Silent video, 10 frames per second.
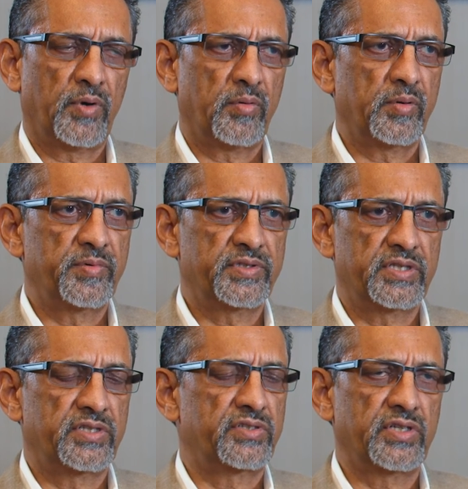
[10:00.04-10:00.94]
problem is,
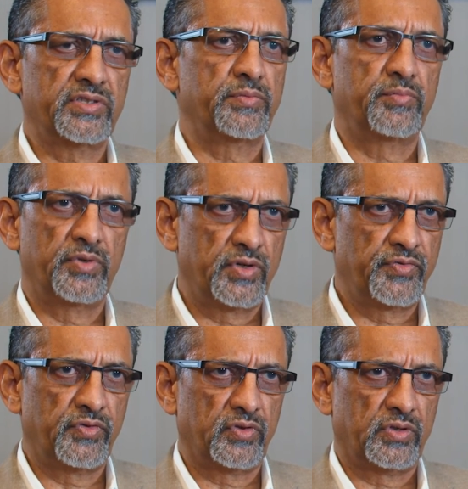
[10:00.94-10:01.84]
this is such a
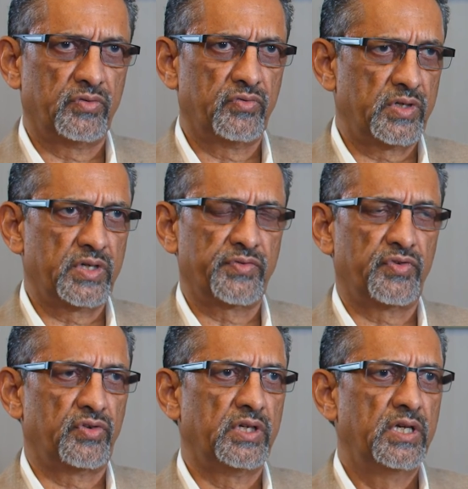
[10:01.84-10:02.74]
beautiful,
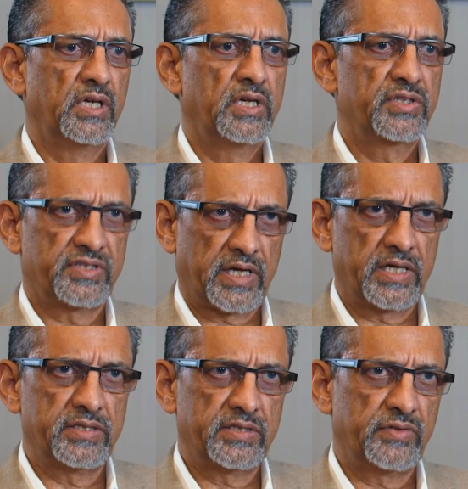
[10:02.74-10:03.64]
wonderful
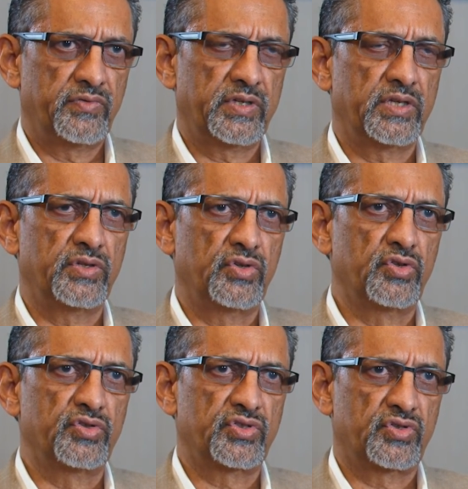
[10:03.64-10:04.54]
science that we can
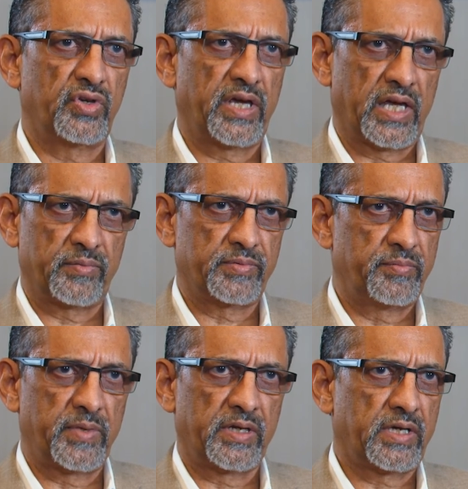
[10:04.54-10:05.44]
use to help the
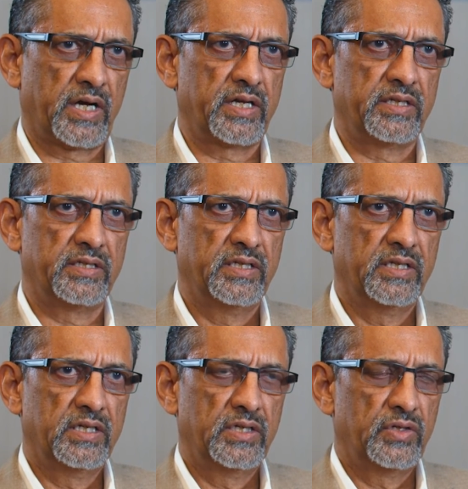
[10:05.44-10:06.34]
mankind
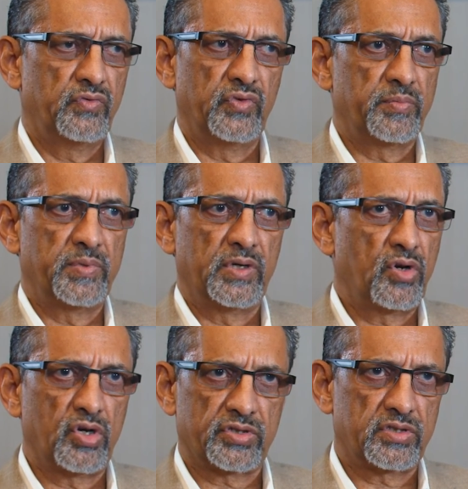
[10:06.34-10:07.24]
will be
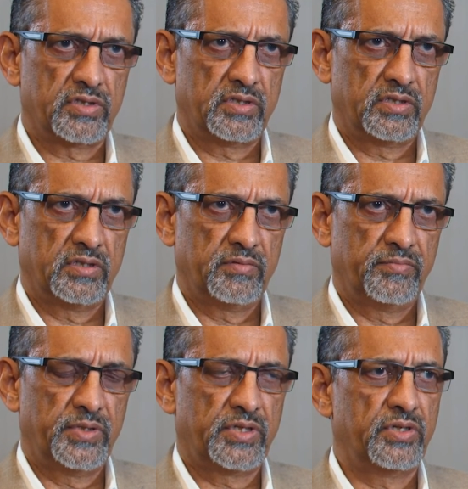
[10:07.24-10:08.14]
lost,
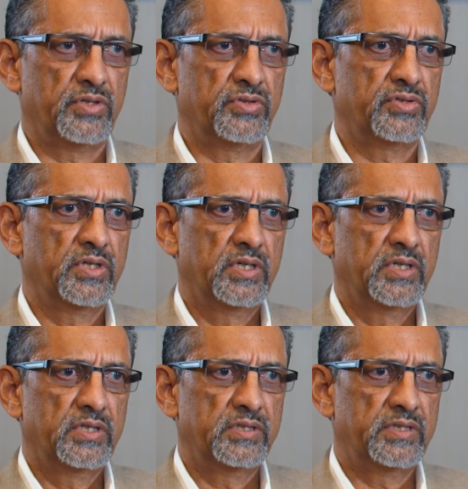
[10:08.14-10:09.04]
because
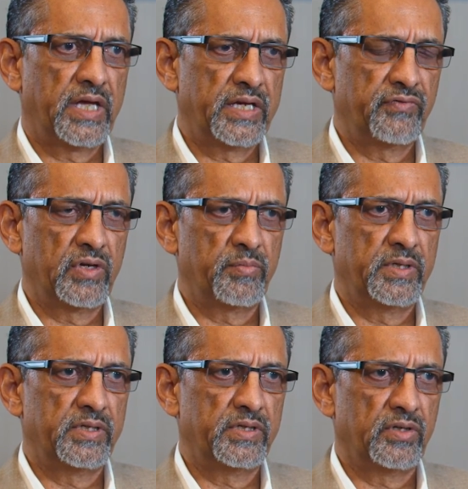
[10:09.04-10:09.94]
then will
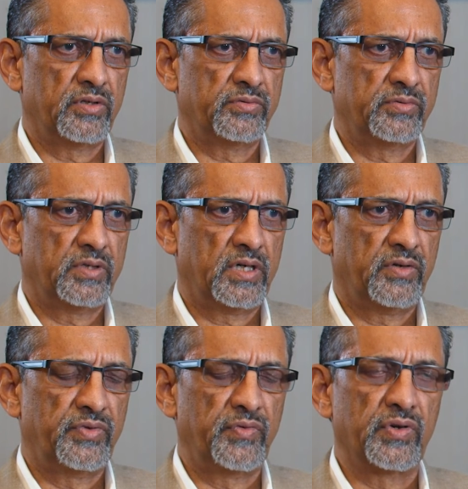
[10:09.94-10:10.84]
be,
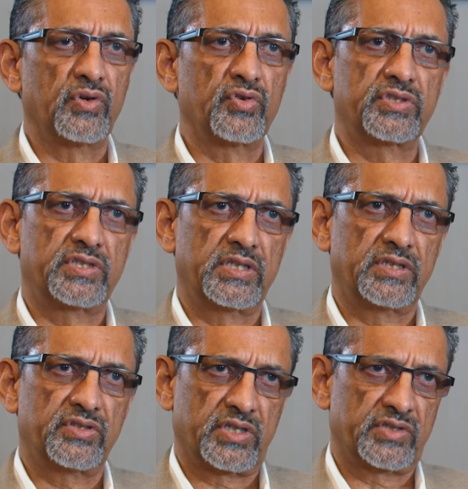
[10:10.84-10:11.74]
we will lose the
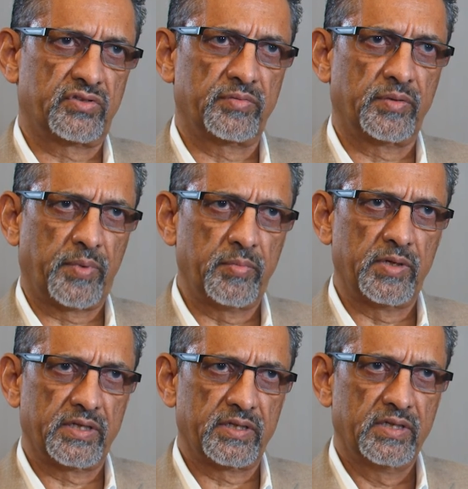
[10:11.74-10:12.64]
trust of the
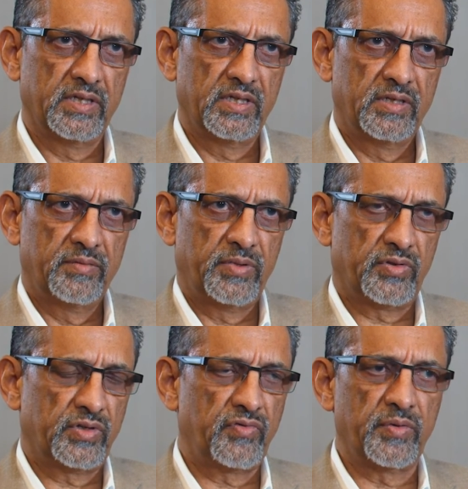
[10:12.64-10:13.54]
public,
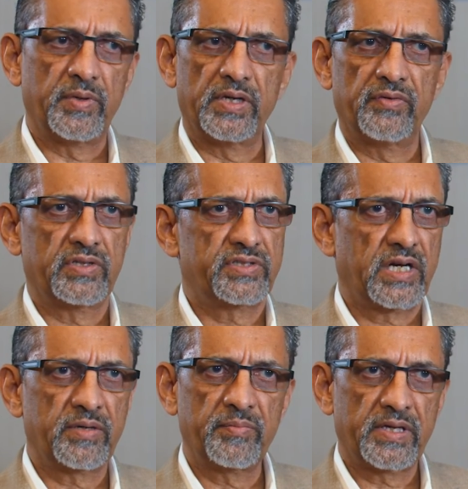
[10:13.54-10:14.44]
because everybody will
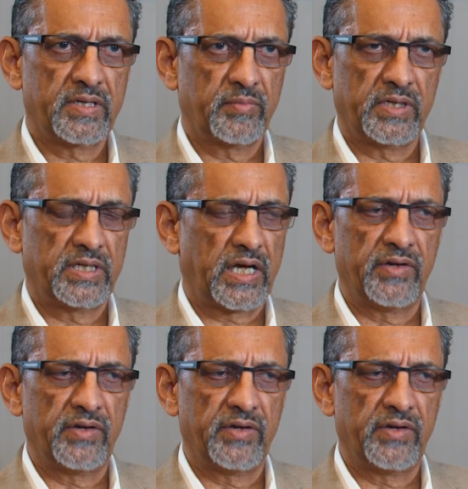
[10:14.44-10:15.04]
start making money.